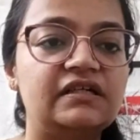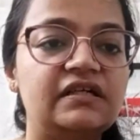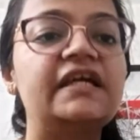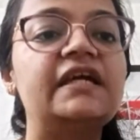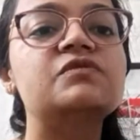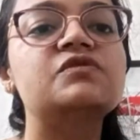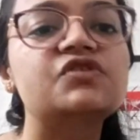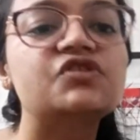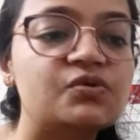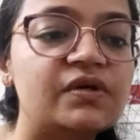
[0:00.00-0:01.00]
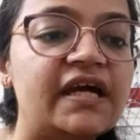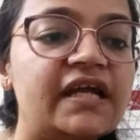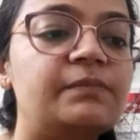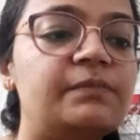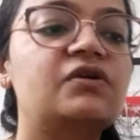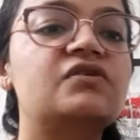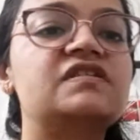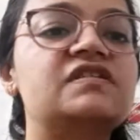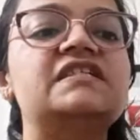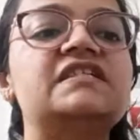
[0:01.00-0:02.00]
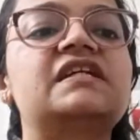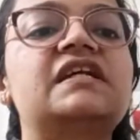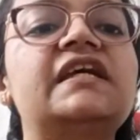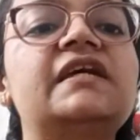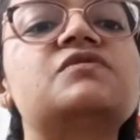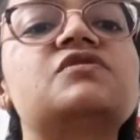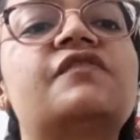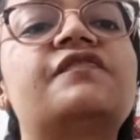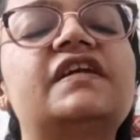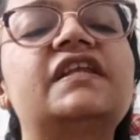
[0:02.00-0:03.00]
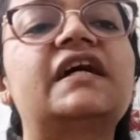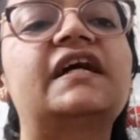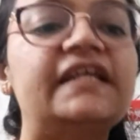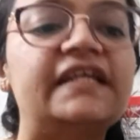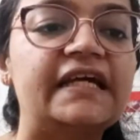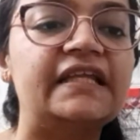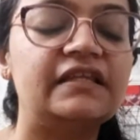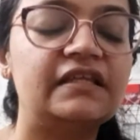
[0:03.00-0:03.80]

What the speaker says: creams which you get, because these creams often contain